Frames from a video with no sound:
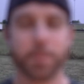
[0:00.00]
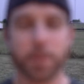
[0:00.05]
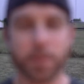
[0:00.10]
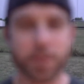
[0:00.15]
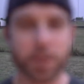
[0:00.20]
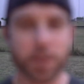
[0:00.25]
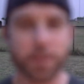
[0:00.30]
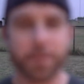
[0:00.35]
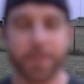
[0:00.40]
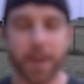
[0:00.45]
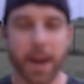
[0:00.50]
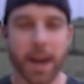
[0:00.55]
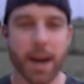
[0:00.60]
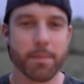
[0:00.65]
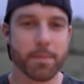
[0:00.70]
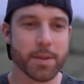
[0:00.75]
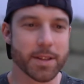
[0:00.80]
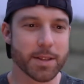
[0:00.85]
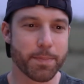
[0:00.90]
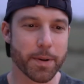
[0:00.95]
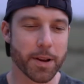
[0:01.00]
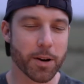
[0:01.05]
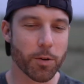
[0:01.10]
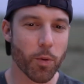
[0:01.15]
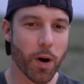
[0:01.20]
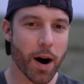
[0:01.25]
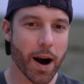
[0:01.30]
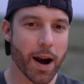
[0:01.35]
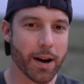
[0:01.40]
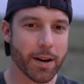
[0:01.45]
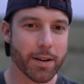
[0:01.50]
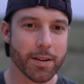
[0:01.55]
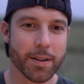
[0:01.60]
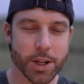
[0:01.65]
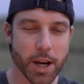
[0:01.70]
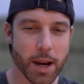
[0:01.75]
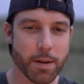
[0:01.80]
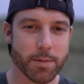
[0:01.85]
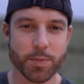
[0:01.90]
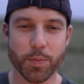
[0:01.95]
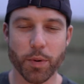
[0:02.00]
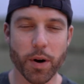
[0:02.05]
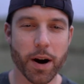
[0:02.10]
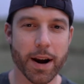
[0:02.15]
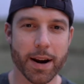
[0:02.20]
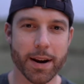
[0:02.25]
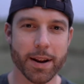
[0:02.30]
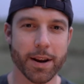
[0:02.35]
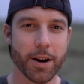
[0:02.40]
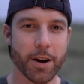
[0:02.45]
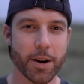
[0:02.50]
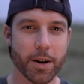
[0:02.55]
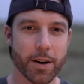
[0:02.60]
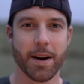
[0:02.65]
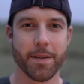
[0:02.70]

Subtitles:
YouTube fam? It's been a while. James Bryant here.